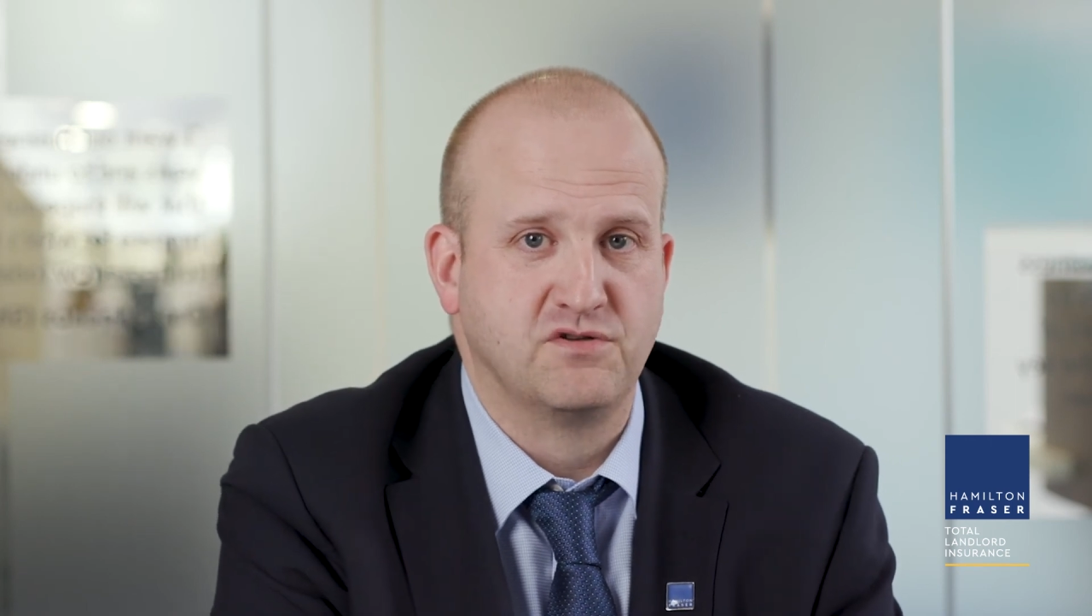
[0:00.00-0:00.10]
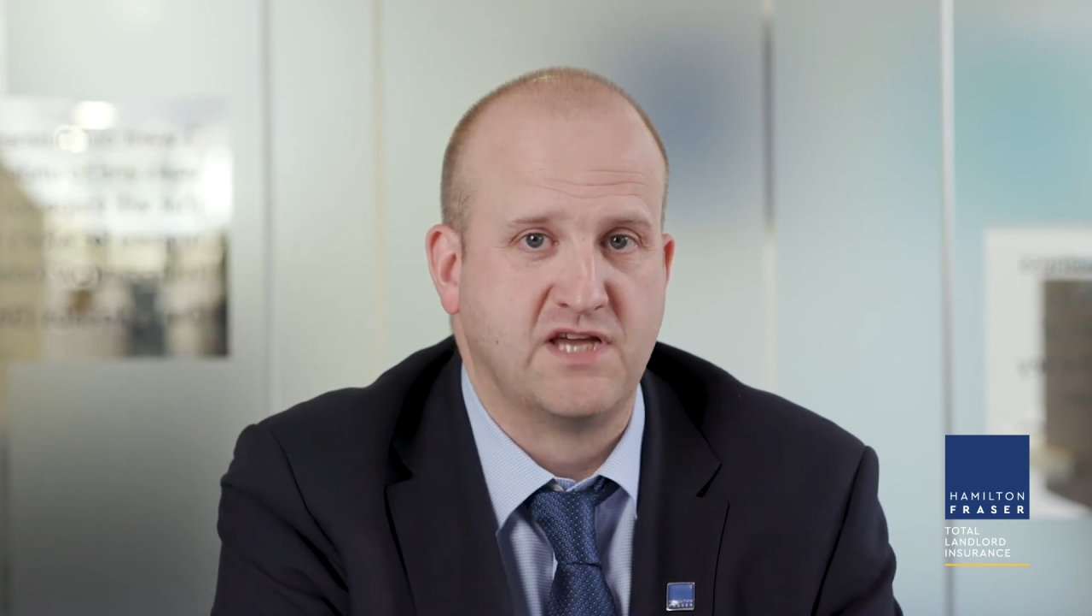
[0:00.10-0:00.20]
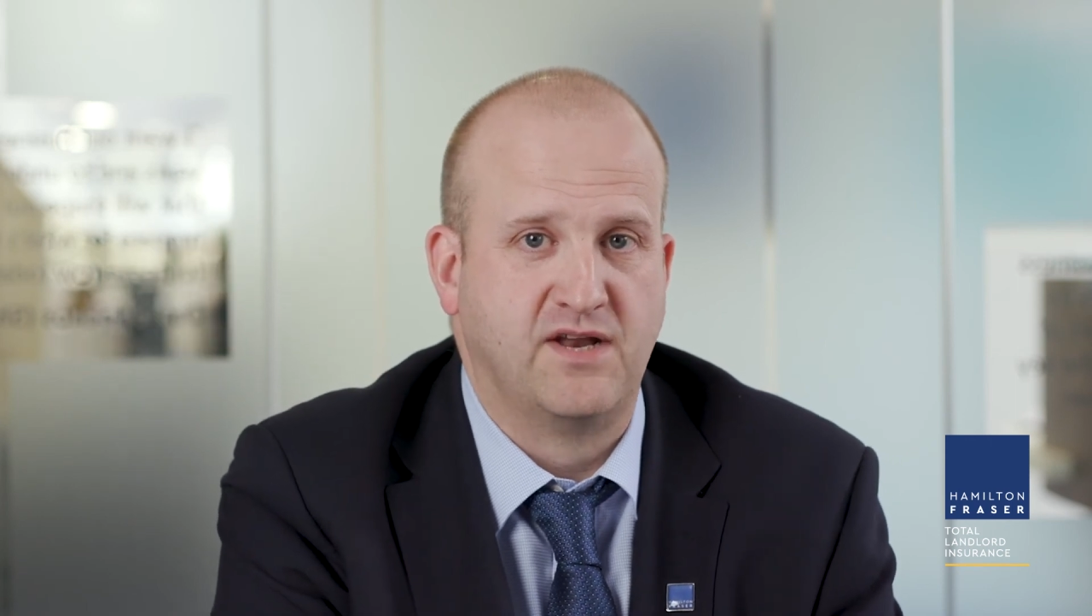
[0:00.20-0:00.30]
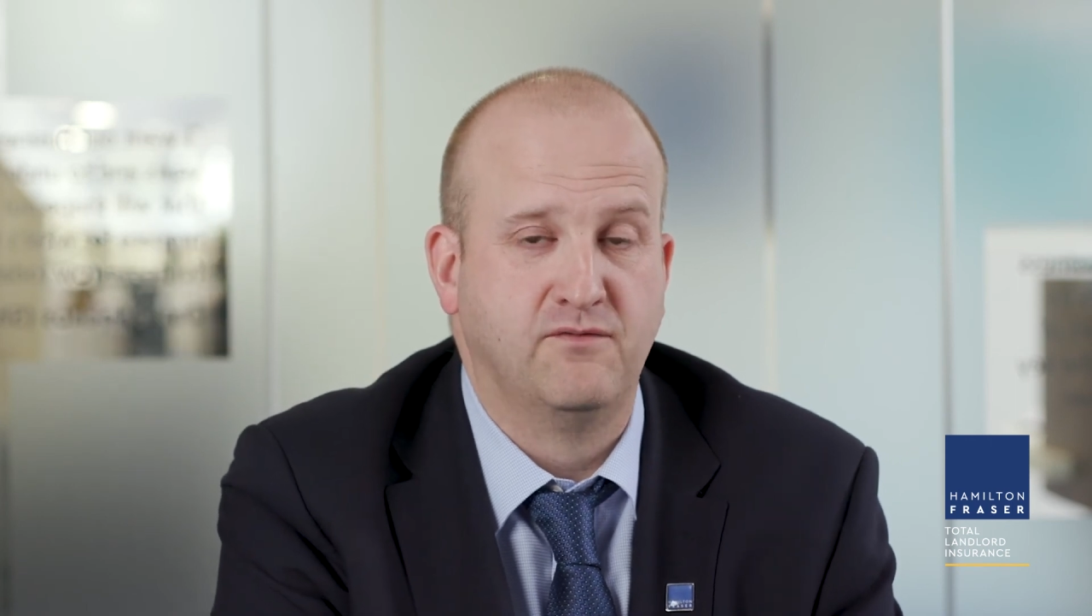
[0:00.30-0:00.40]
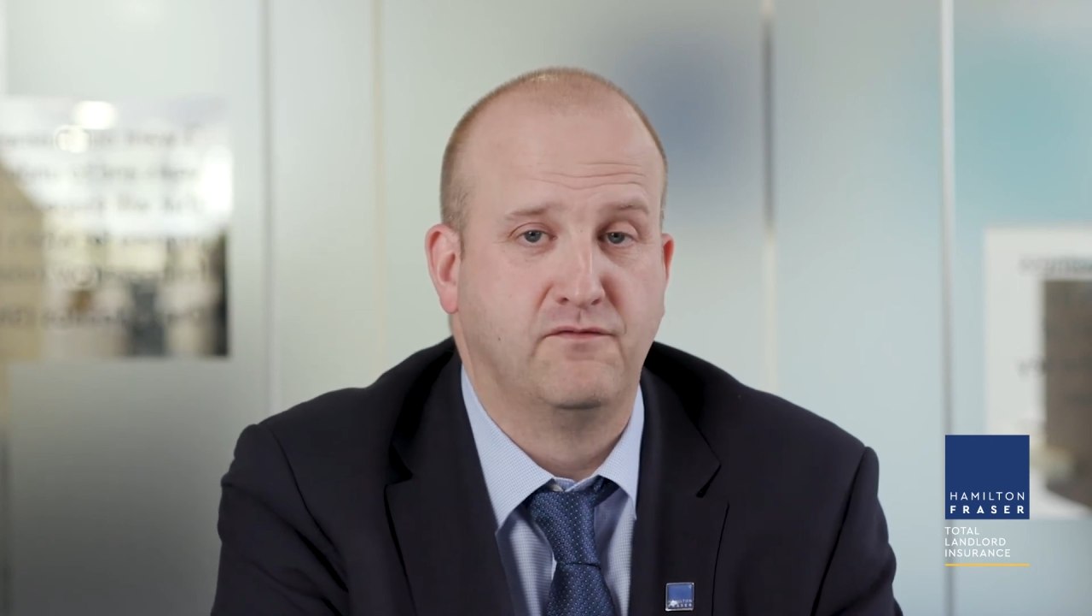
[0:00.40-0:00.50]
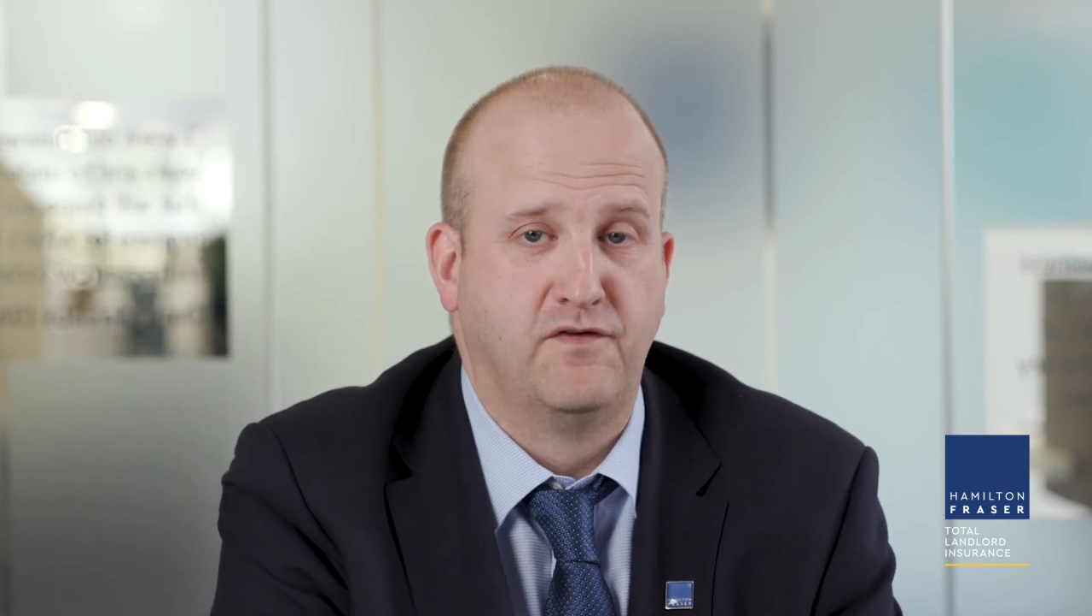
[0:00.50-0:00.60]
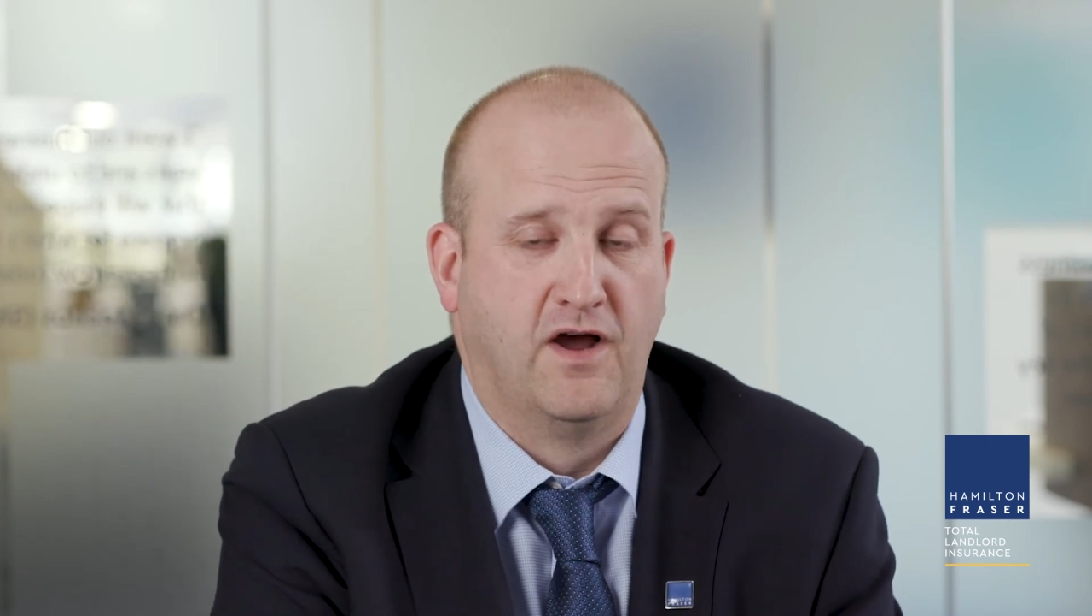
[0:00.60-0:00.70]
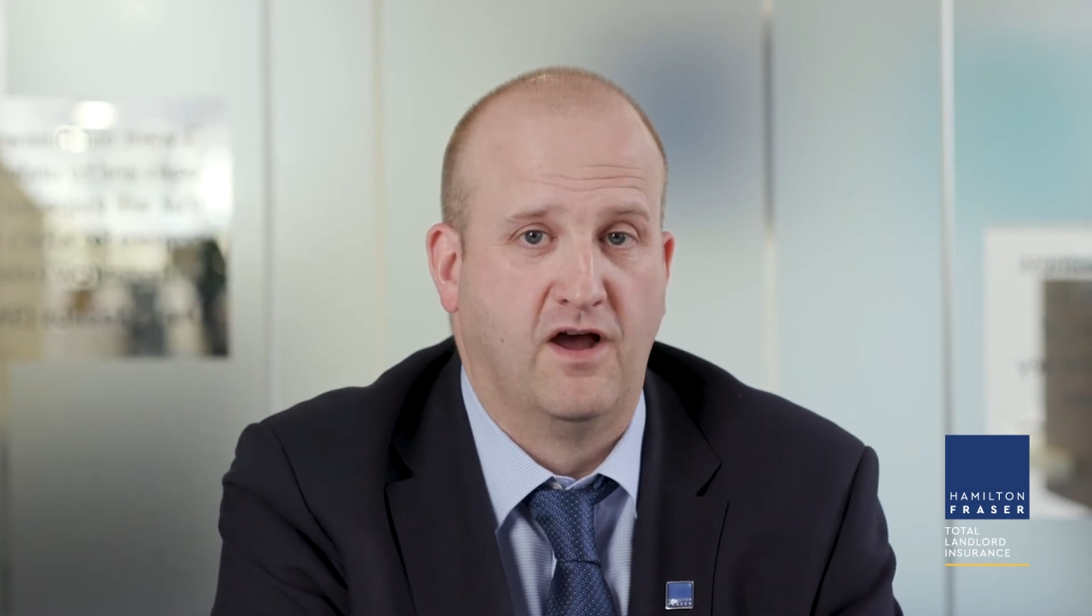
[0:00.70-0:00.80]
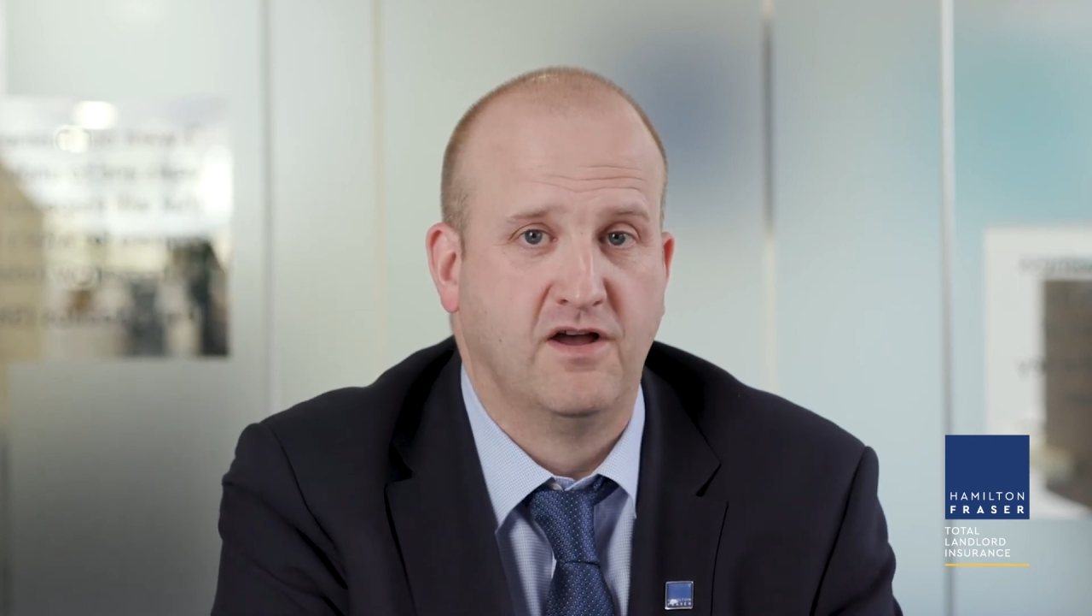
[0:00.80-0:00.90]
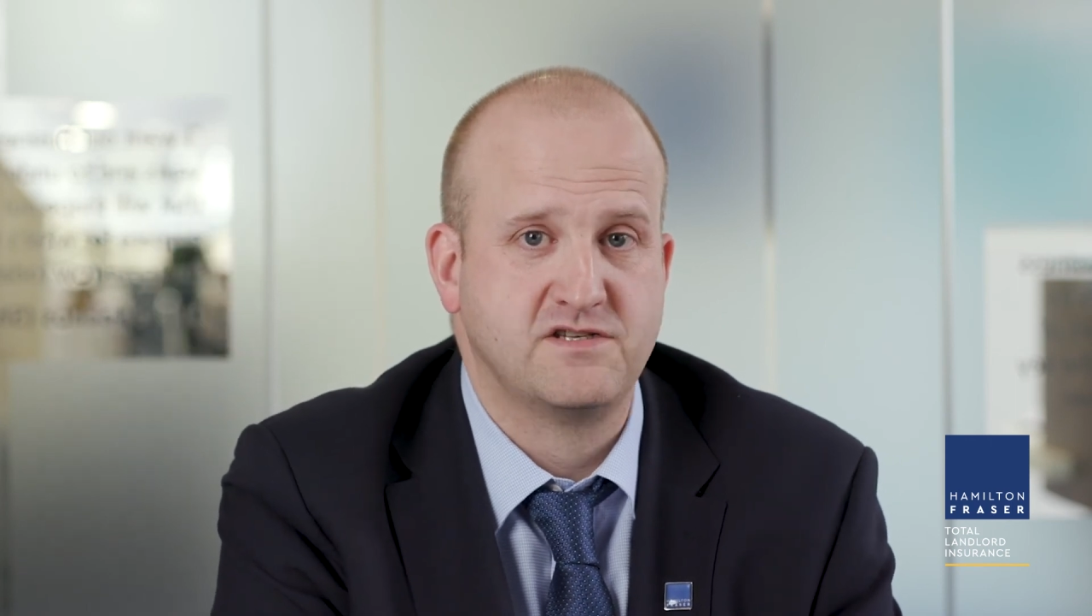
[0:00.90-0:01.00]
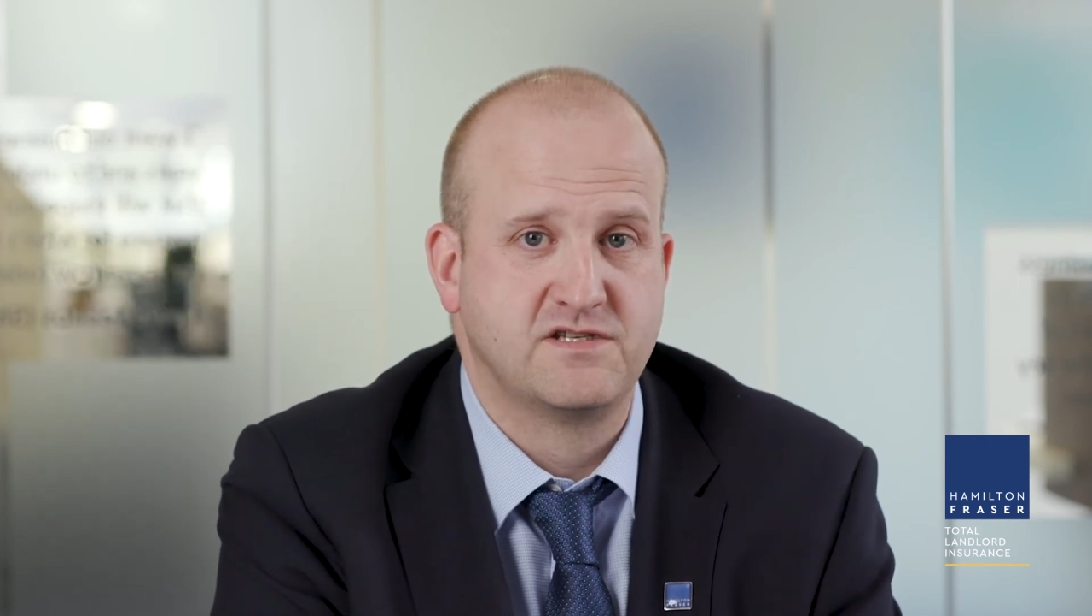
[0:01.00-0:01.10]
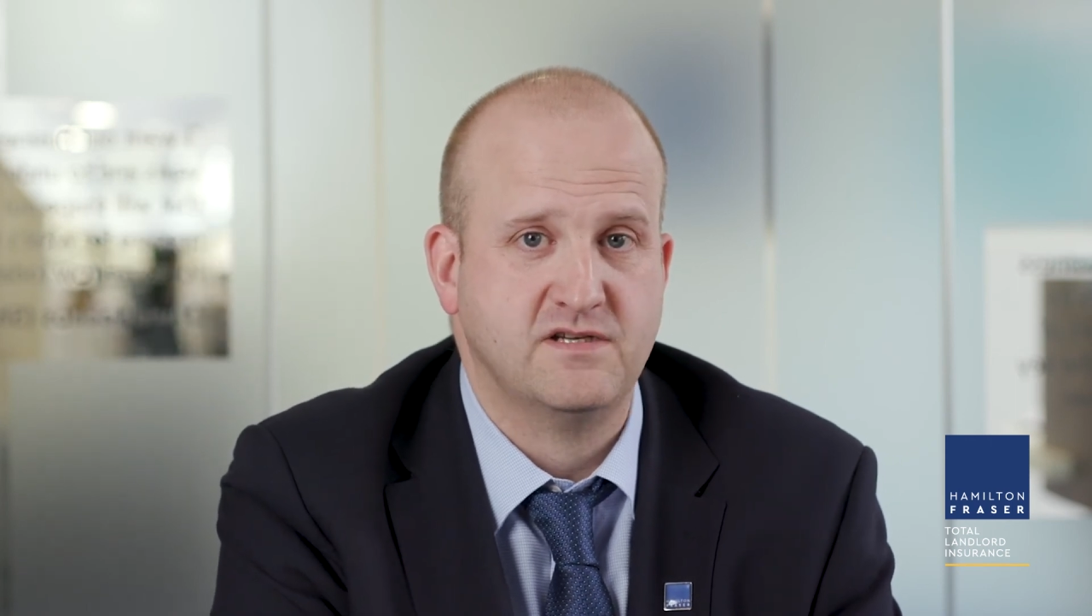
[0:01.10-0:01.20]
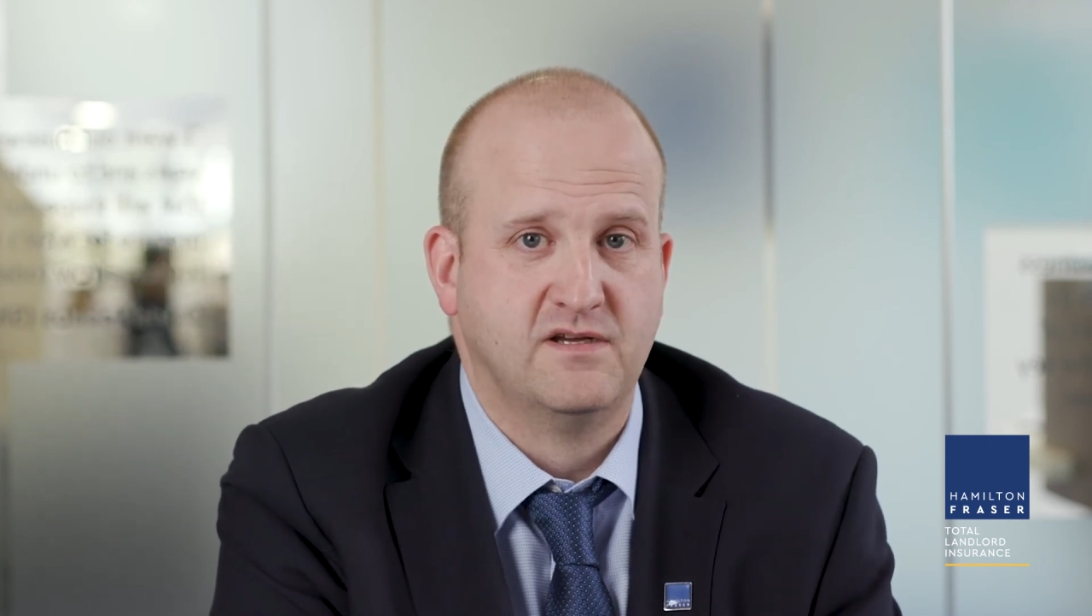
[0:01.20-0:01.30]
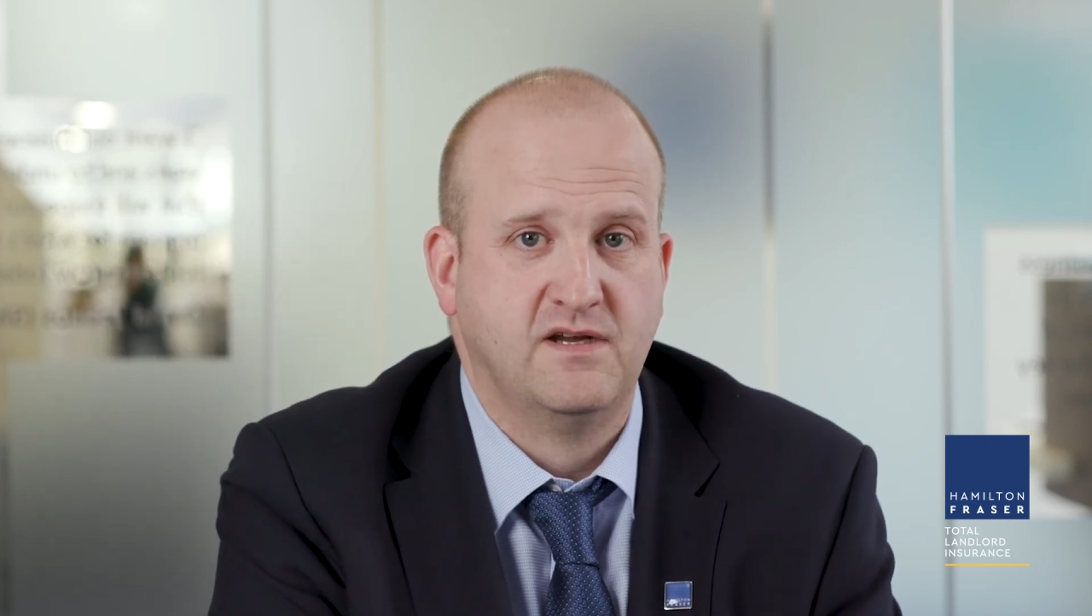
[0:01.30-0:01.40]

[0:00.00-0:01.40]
tenant first